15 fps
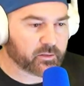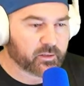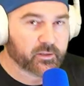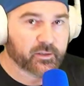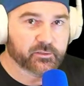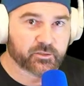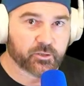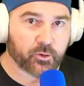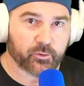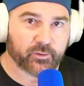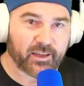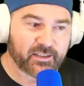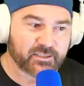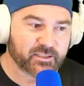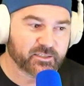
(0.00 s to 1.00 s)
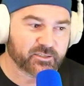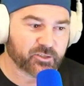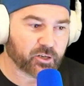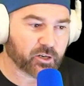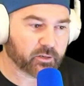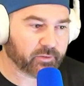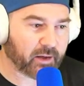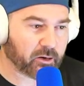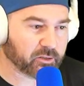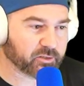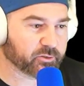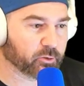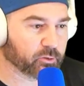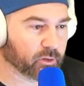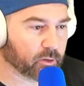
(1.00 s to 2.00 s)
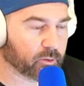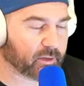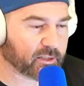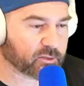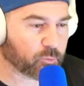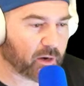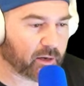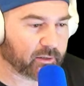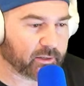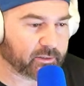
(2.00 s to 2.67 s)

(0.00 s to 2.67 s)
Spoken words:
So that is the start of how to solo, and that's why I like to